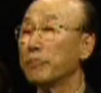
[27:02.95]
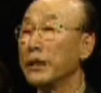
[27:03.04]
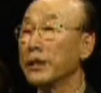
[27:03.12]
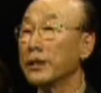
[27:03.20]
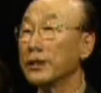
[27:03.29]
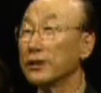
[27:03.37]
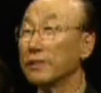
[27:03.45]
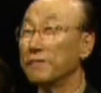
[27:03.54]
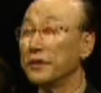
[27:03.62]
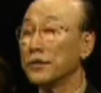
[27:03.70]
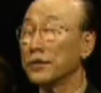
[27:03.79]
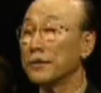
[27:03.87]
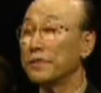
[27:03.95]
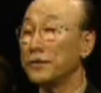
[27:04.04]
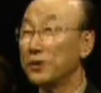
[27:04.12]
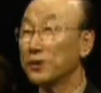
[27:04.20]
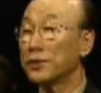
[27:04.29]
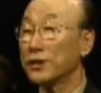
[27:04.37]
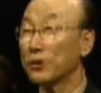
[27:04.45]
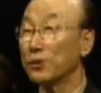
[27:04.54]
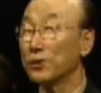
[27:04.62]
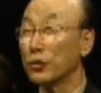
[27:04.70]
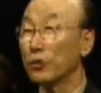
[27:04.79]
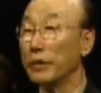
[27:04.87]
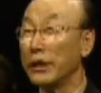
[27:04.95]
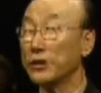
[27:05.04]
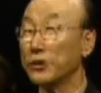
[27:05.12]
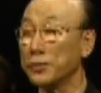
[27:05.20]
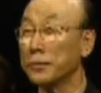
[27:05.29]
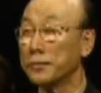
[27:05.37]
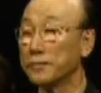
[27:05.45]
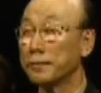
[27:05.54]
making the visions. Visions are going to make you.